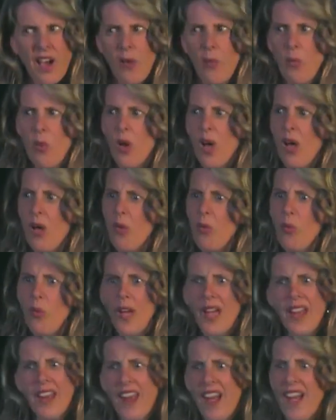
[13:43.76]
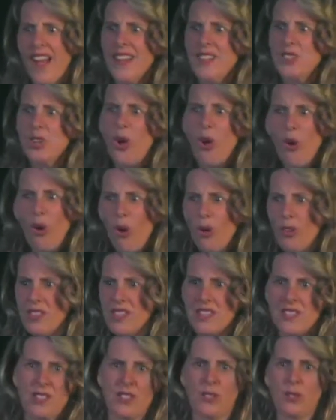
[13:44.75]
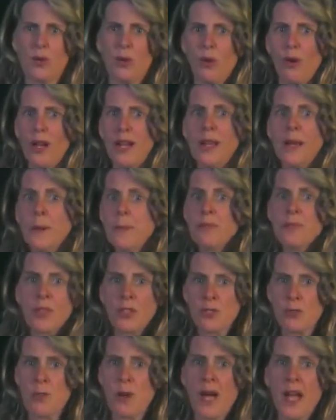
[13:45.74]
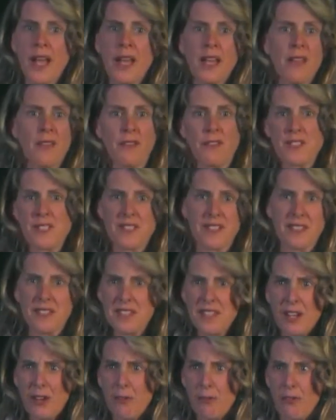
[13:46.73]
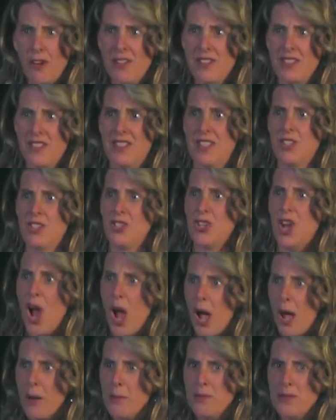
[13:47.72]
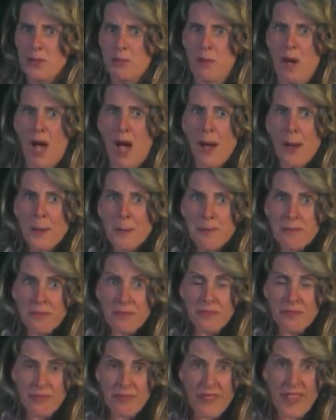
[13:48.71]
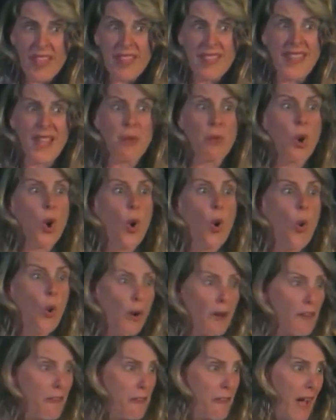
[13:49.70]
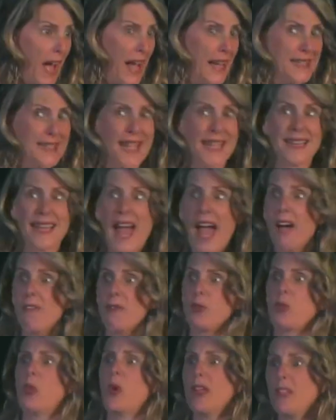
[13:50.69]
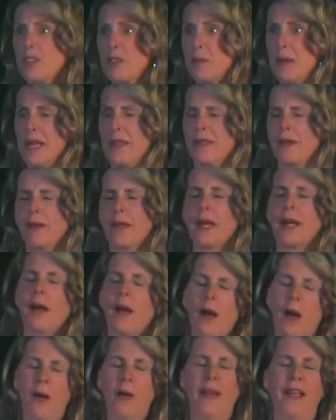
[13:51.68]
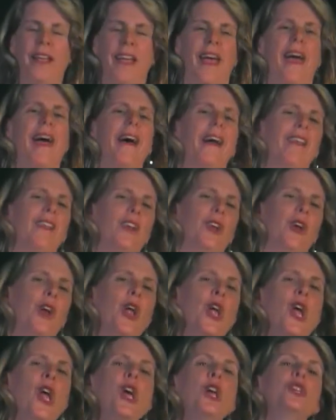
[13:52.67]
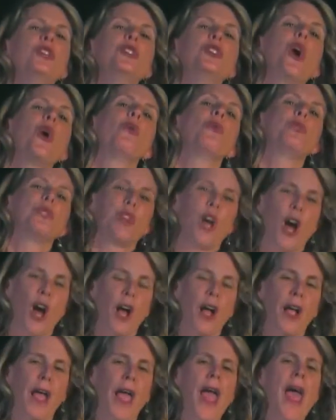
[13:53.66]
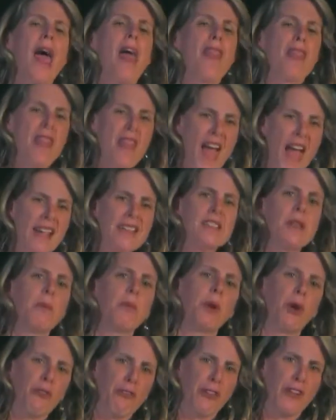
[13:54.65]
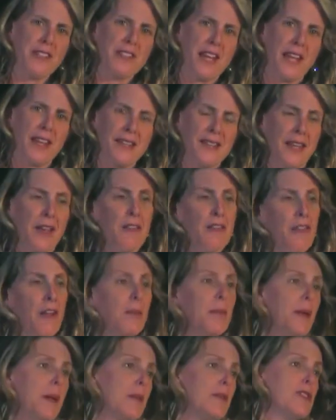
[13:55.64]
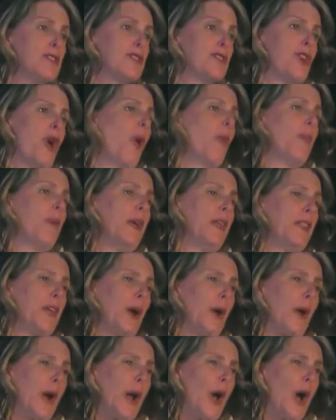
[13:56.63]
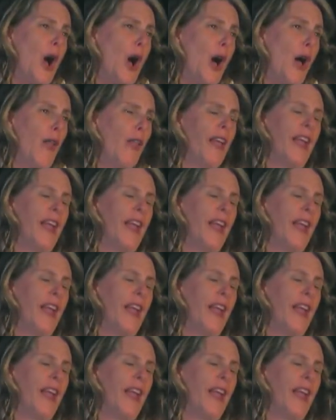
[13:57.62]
Well, when I told this story to my facilitator friends at the job spot, they were horrified. They laughed with me. They're like, oh yeah, Eleanor, don't talk. That's a perfect idea. In fact, maybe just don't be there at all.